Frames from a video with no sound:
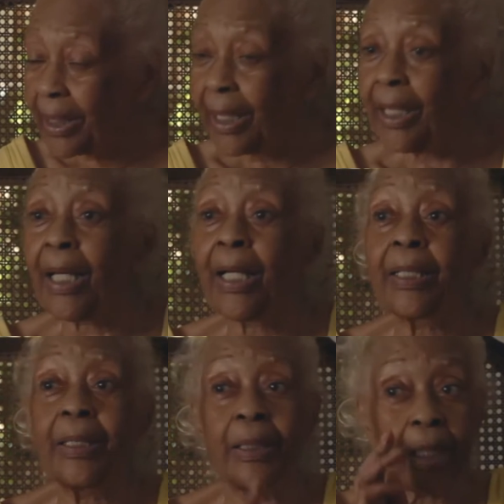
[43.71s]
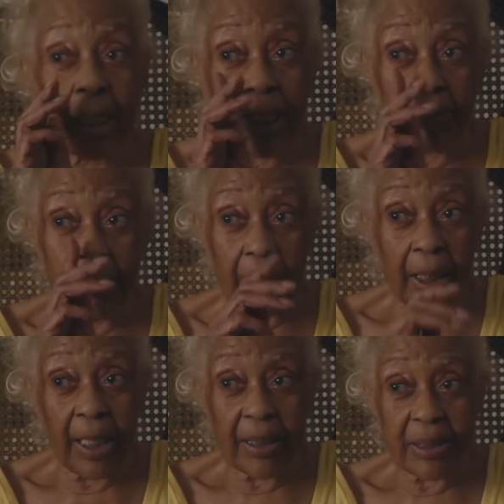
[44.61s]
day, I did not have my
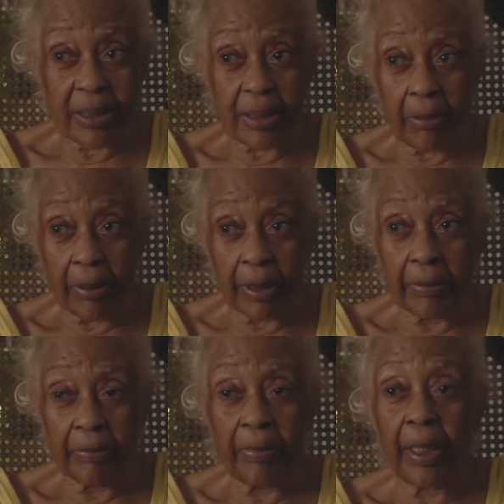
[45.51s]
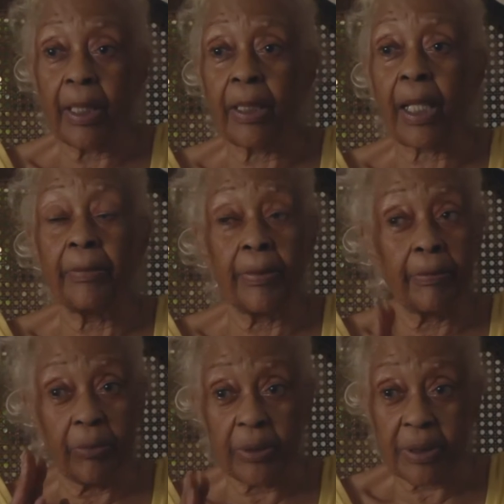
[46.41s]
glasses on. And I
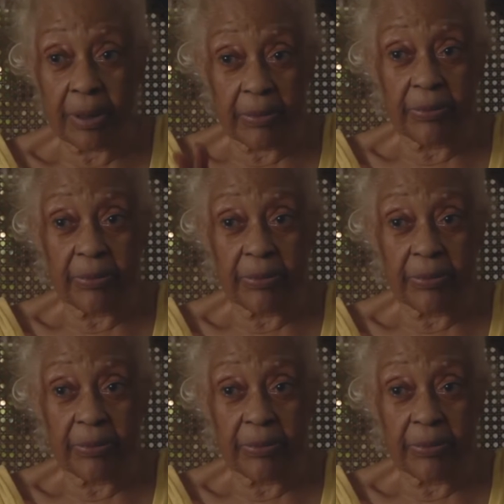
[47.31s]
was